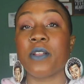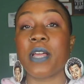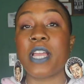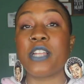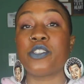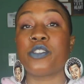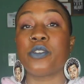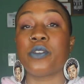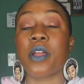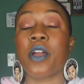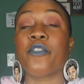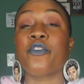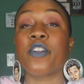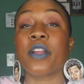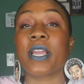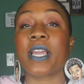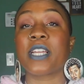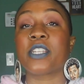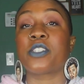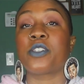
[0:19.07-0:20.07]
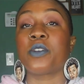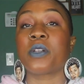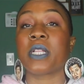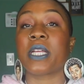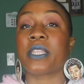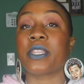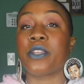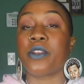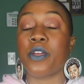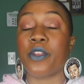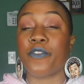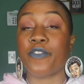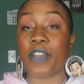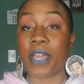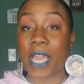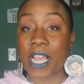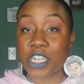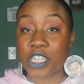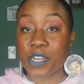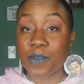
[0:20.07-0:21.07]
and do not forget to click the
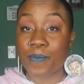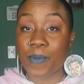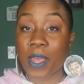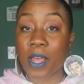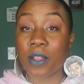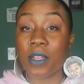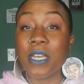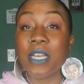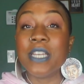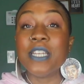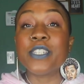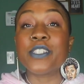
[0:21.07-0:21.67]
notification bell